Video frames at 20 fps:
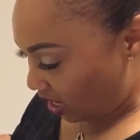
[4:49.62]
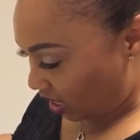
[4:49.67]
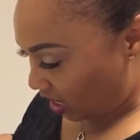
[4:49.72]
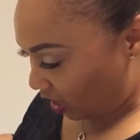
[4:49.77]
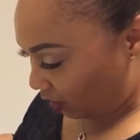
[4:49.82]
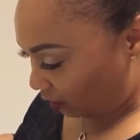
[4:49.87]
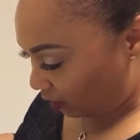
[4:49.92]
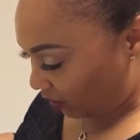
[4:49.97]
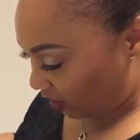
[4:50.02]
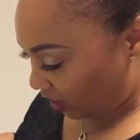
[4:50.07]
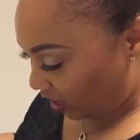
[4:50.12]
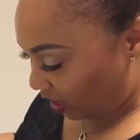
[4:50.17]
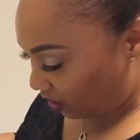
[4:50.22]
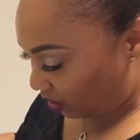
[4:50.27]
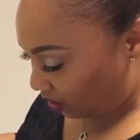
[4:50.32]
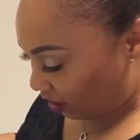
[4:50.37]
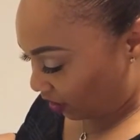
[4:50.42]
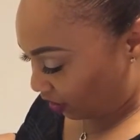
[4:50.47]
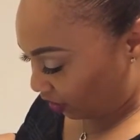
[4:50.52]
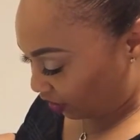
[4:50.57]
and I'm
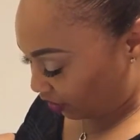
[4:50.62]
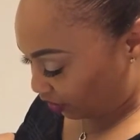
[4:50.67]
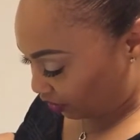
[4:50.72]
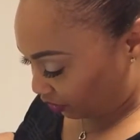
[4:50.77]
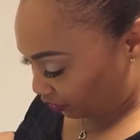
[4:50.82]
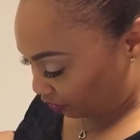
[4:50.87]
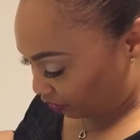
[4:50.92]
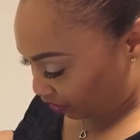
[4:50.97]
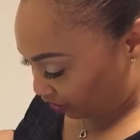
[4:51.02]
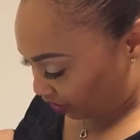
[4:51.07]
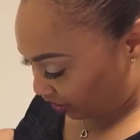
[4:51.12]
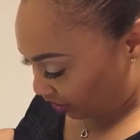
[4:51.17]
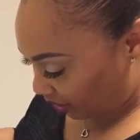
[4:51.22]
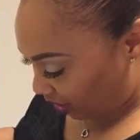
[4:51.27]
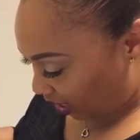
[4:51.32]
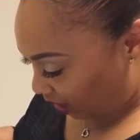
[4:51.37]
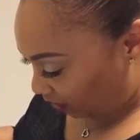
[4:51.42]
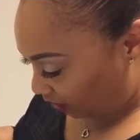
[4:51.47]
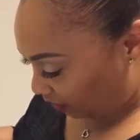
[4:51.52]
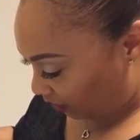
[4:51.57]
taking all the nutrition
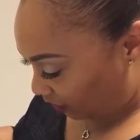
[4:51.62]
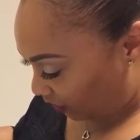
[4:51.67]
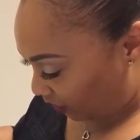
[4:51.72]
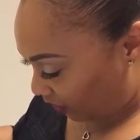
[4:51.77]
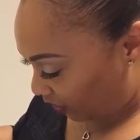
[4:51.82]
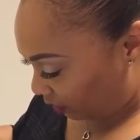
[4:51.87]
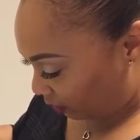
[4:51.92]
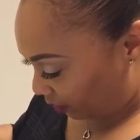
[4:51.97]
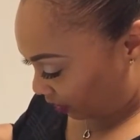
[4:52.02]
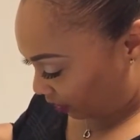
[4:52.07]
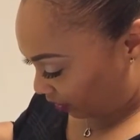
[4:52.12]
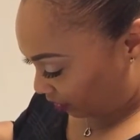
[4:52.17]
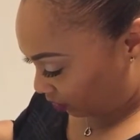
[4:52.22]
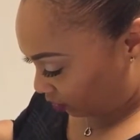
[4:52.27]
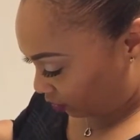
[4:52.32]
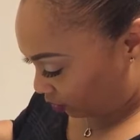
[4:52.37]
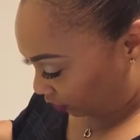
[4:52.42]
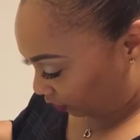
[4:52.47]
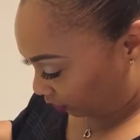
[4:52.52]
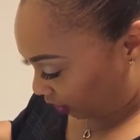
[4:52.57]
out of it, but
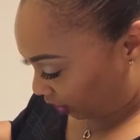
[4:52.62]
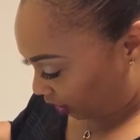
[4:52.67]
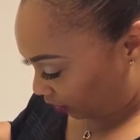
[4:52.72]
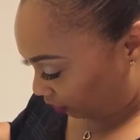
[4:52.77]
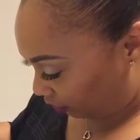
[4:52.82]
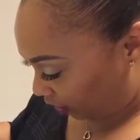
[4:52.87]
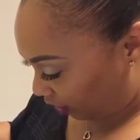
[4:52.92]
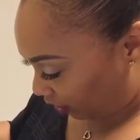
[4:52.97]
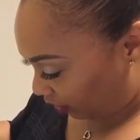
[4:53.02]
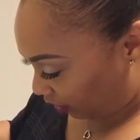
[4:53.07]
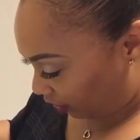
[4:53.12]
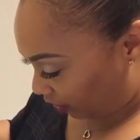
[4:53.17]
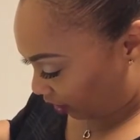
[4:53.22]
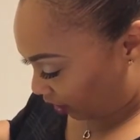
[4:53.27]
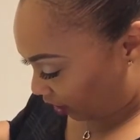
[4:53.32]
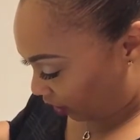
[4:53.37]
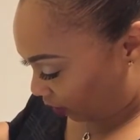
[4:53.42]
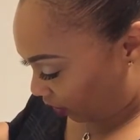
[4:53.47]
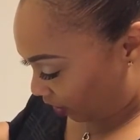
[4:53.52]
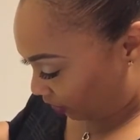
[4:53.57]
I don't care.
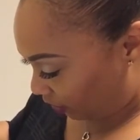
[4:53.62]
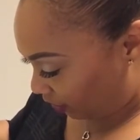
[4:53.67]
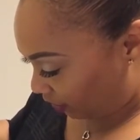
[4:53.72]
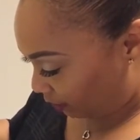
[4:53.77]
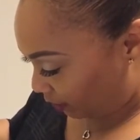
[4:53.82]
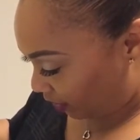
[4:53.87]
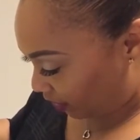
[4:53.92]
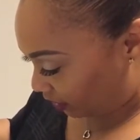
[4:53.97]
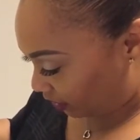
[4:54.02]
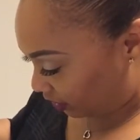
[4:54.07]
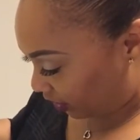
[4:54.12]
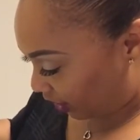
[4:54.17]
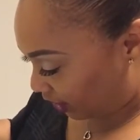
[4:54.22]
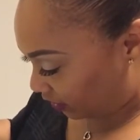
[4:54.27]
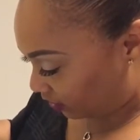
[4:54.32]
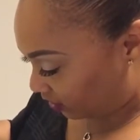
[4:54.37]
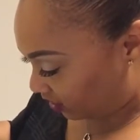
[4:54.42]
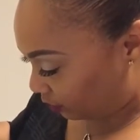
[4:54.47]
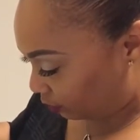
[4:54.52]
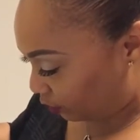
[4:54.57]
I'd rather it be a
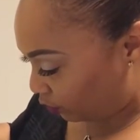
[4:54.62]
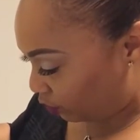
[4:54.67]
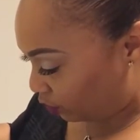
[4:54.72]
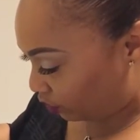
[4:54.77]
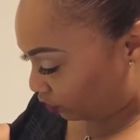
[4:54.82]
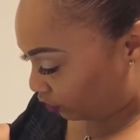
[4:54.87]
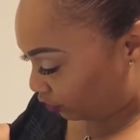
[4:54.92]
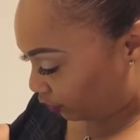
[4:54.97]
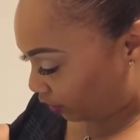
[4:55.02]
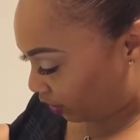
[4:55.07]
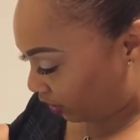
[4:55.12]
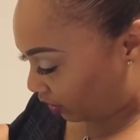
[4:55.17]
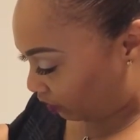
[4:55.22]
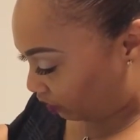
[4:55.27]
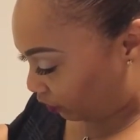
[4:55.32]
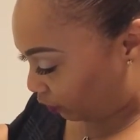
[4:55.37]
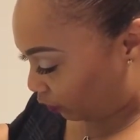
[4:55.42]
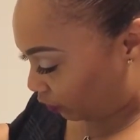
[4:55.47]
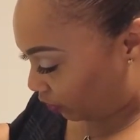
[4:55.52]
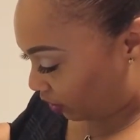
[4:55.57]
nice, smooth drink
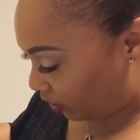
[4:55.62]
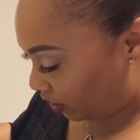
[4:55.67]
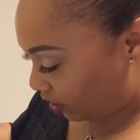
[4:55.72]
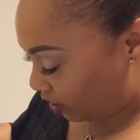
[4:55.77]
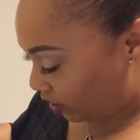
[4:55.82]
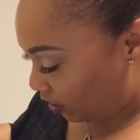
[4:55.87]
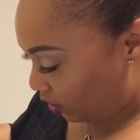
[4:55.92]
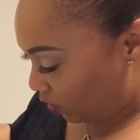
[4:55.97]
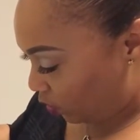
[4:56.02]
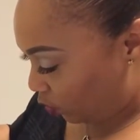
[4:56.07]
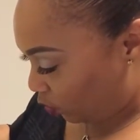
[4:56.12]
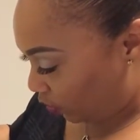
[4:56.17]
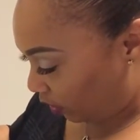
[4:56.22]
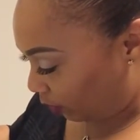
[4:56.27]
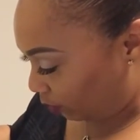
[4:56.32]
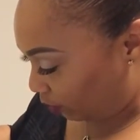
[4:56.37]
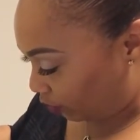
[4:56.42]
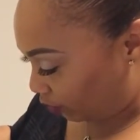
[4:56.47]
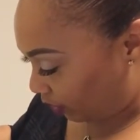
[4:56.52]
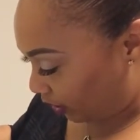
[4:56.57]
for when
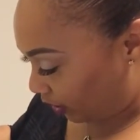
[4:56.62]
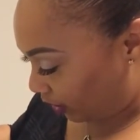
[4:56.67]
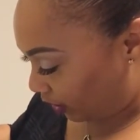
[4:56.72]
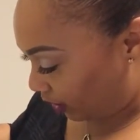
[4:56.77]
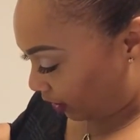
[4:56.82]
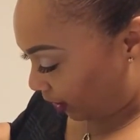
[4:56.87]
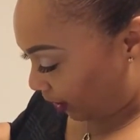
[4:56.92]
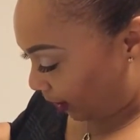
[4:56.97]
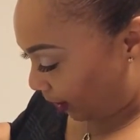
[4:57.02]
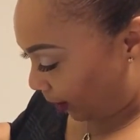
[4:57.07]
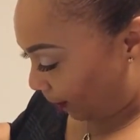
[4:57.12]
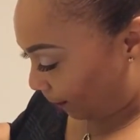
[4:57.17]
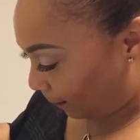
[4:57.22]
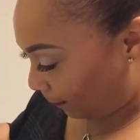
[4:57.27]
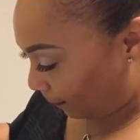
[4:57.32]
I'm drinking it.